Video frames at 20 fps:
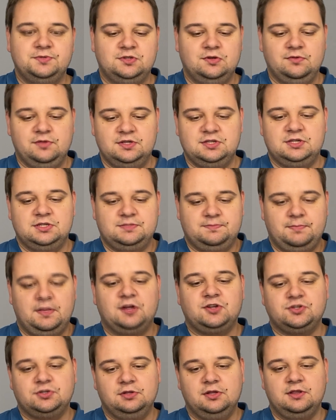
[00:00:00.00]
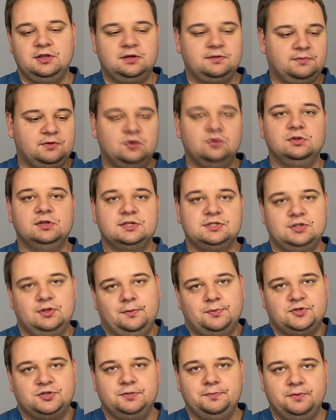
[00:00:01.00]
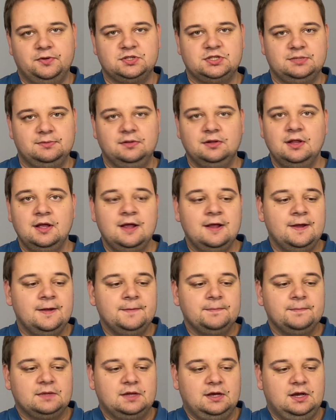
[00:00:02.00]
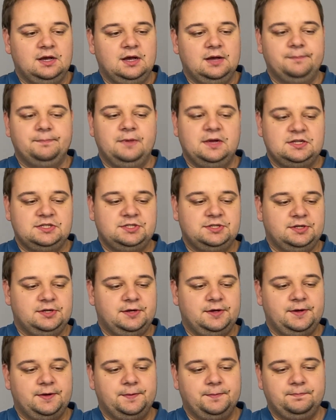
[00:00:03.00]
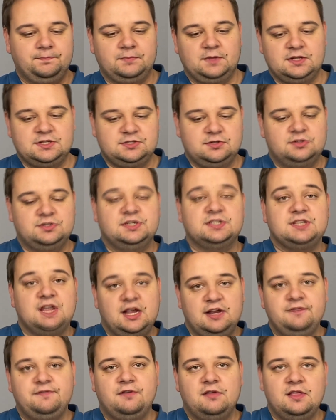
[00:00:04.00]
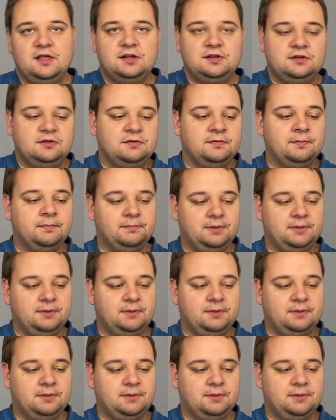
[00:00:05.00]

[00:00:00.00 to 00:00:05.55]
So this is actually the coolest option possible, but it's not designed for that.